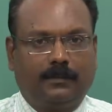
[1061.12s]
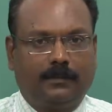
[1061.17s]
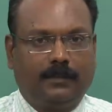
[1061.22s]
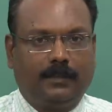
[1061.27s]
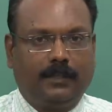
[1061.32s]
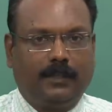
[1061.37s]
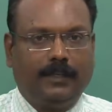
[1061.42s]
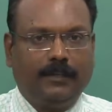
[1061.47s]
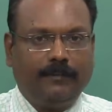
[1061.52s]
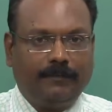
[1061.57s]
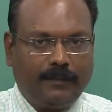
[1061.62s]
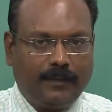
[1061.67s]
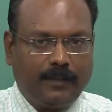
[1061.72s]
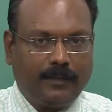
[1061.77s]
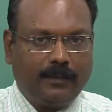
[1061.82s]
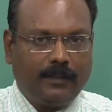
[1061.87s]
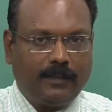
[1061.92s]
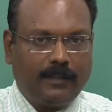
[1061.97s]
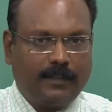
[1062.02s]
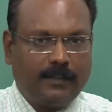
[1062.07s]
okay, if at
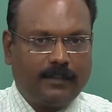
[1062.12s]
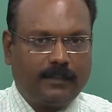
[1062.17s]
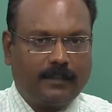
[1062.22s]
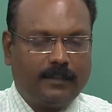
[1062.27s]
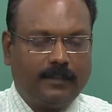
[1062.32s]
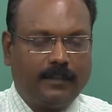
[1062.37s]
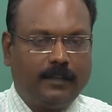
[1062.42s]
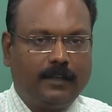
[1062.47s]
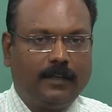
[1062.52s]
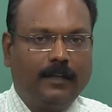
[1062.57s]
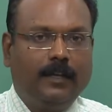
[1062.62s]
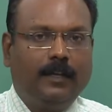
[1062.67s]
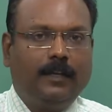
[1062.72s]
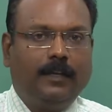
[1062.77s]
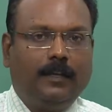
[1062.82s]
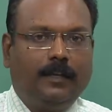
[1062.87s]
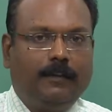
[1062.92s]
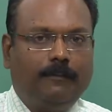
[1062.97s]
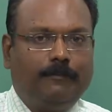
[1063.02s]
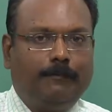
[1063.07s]
all it is there.
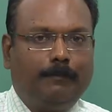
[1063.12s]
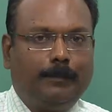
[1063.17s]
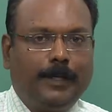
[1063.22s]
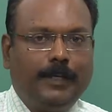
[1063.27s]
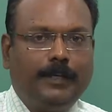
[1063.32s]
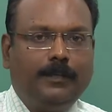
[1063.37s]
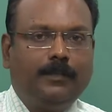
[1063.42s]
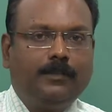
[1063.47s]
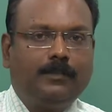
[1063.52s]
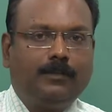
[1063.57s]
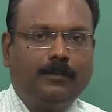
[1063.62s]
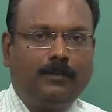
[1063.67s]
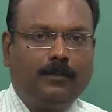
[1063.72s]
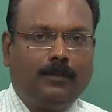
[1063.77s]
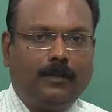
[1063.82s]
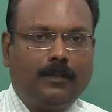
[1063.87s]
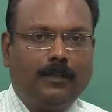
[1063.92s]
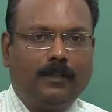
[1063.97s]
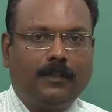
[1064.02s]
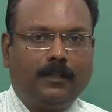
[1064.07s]
If mic is
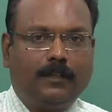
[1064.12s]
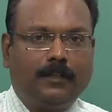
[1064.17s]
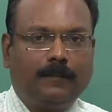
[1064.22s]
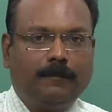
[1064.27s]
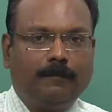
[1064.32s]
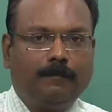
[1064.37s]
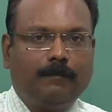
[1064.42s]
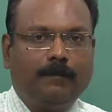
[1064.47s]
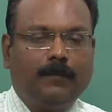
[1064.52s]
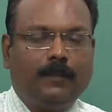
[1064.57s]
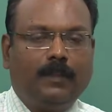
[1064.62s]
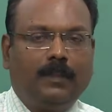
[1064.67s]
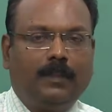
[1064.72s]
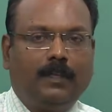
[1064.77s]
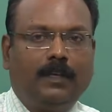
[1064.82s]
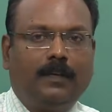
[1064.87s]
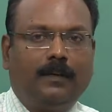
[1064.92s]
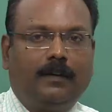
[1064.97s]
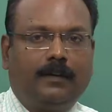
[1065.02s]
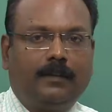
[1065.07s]
not there,
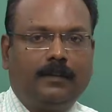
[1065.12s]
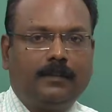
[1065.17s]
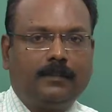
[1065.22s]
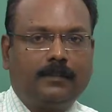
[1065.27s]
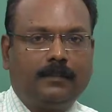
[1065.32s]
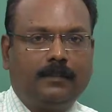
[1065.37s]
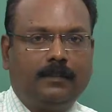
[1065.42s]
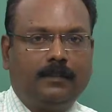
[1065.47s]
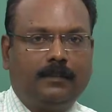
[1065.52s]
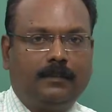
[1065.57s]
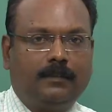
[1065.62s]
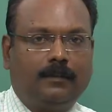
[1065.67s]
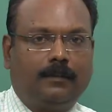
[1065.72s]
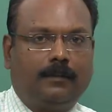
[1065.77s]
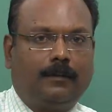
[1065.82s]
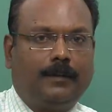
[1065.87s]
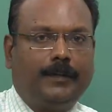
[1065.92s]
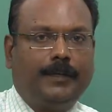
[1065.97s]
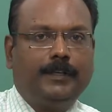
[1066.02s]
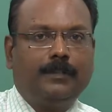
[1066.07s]
they will ask the
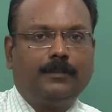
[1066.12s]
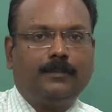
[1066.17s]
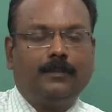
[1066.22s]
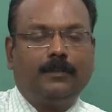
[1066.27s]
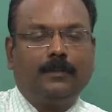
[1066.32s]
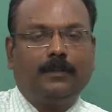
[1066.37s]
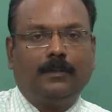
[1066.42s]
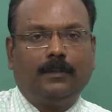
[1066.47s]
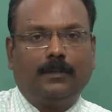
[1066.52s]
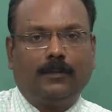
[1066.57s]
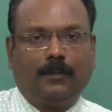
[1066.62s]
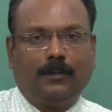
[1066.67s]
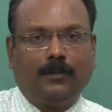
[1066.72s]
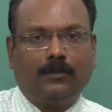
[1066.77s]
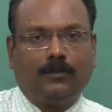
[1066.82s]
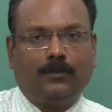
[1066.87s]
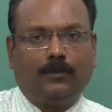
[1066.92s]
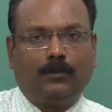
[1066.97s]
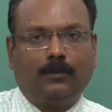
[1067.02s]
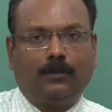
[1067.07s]
audience on the
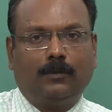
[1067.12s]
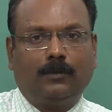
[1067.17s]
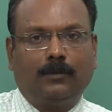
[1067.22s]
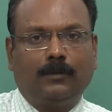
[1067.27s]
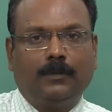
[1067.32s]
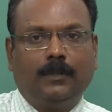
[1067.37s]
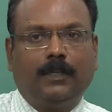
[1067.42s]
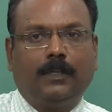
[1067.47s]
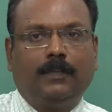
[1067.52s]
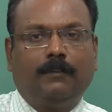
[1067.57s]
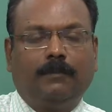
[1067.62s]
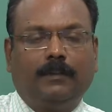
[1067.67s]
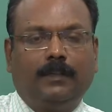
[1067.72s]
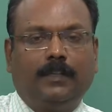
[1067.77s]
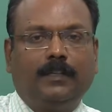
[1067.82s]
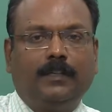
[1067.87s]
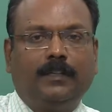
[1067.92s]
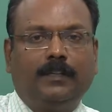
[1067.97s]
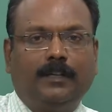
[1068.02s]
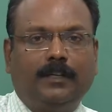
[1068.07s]
last row
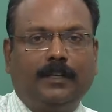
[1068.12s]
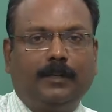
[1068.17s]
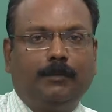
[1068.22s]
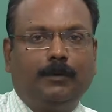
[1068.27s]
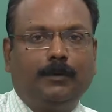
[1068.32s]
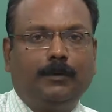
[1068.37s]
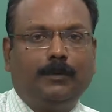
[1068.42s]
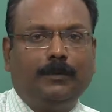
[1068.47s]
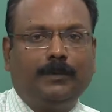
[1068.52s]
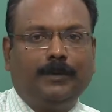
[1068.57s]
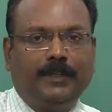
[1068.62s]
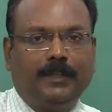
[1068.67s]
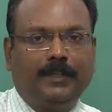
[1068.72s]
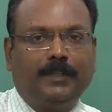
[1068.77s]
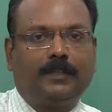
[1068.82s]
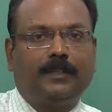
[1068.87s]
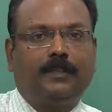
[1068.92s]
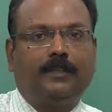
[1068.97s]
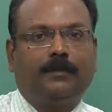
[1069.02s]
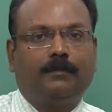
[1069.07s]
whether they are able to
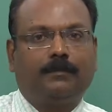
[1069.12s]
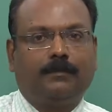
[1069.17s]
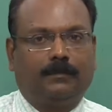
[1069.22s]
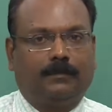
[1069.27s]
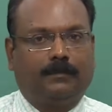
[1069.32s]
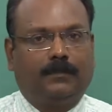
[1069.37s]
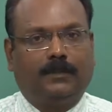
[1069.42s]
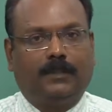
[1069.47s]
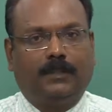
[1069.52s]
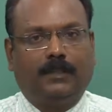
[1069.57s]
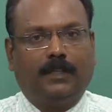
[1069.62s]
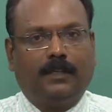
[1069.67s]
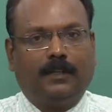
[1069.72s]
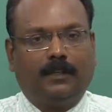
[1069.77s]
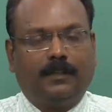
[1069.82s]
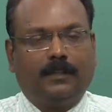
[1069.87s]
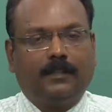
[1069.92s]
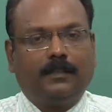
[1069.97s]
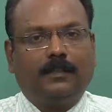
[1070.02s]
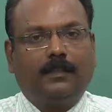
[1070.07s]
hear them. So, they will
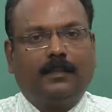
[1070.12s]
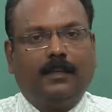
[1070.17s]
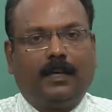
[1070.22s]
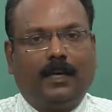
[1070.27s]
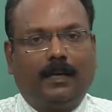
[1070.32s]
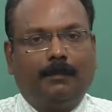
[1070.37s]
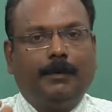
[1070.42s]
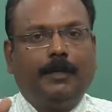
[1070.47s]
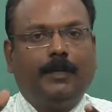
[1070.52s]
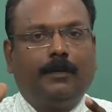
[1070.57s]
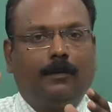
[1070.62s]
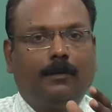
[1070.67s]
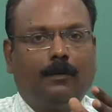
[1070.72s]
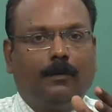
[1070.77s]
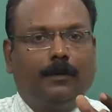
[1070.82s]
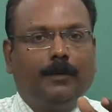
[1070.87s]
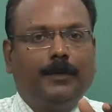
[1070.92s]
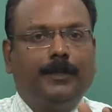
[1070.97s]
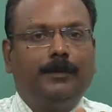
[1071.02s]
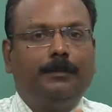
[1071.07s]
ask, am I
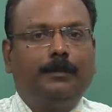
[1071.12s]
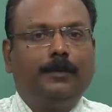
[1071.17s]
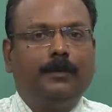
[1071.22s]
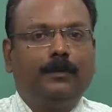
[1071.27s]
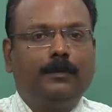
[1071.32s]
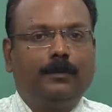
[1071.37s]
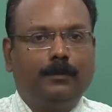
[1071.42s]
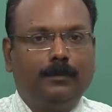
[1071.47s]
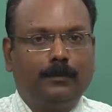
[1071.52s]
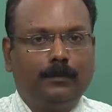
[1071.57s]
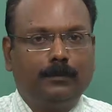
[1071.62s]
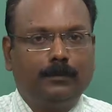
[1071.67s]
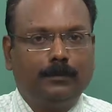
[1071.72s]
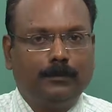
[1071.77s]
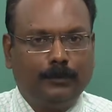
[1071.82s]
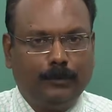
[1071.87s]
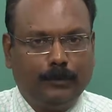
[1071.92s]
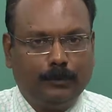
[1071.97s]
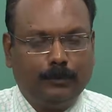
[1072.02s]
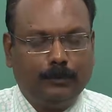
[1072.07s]
audible to
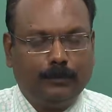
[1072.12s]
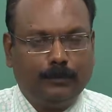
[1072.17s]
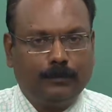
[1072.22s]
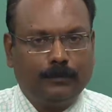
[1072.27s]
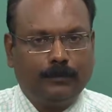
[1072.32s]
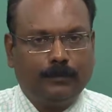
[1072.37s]
you?